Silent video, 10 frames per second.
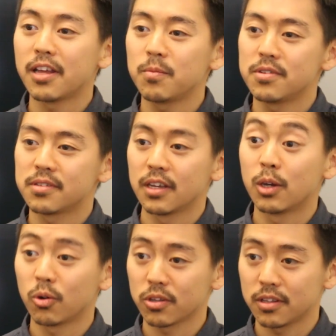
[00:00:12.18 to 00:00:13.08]
name is
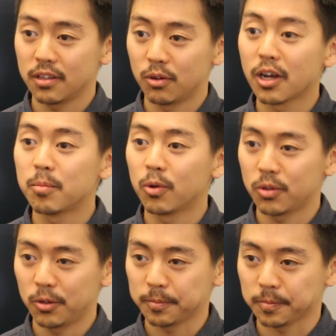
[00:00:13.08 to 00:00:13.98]
Hiroshi
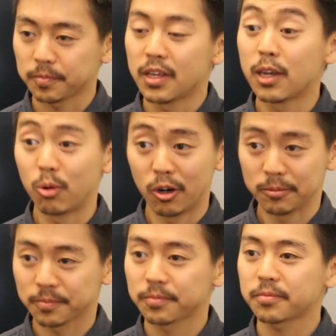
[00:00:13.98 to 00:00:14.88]
Okamoto, Hiro,